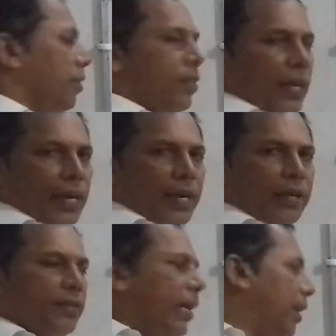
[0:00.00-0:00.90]

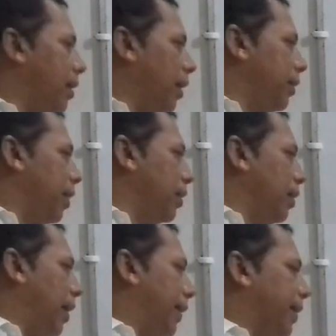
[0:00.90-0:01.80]
second cell
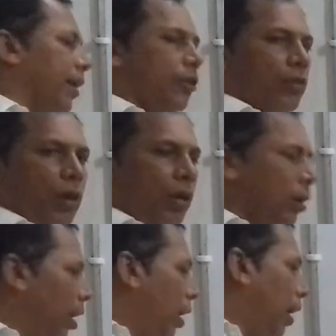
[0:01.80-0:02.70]
containing 8
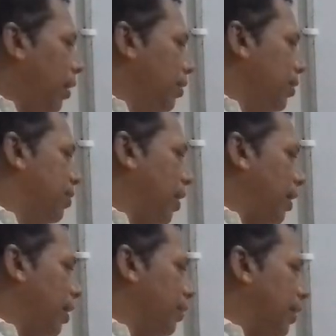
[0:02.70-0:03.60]
electron, and the
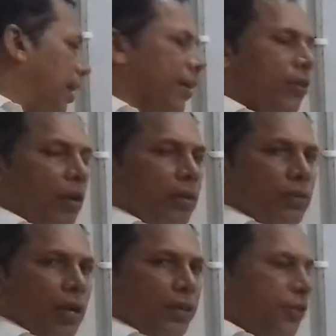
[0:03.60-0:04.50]
second cell
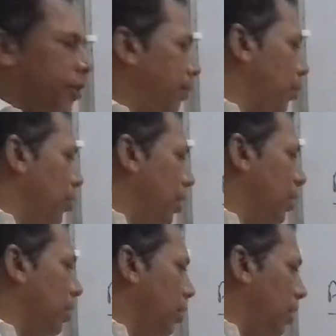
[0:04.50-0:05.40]
electrons are distributed
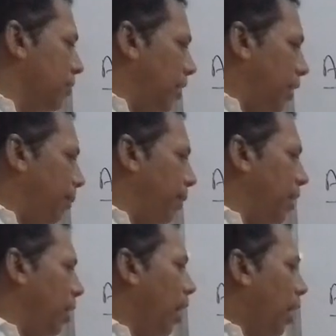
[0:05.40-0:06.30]
in s and
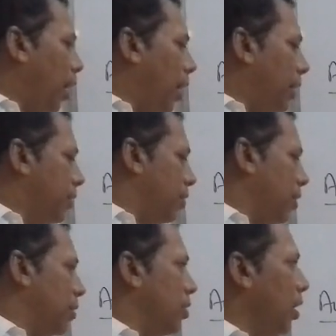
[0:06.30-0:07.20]
p as
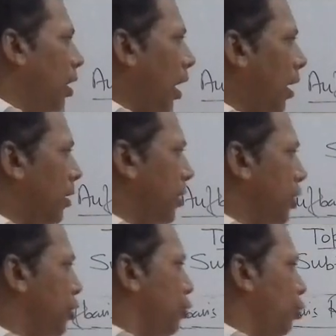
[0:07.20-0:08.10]
such, and that
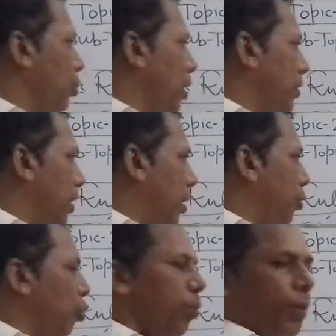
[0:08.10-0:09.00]
is 2s
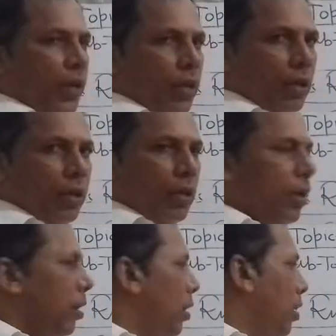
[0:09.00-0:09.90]
and 2p.
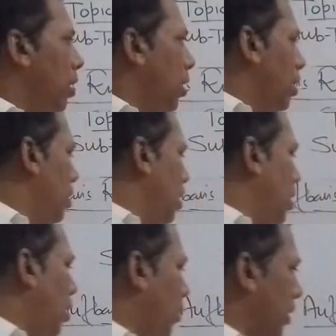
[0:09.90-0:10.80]

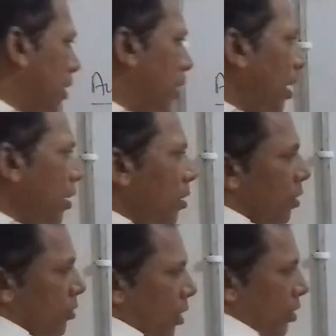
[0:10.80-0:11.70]
Okay
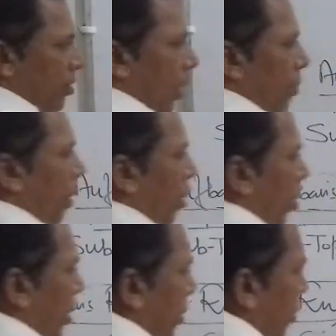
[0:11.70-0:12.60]
children, just like
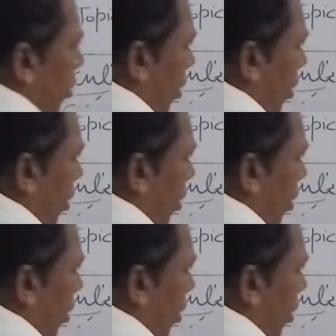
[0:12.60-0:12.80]
following this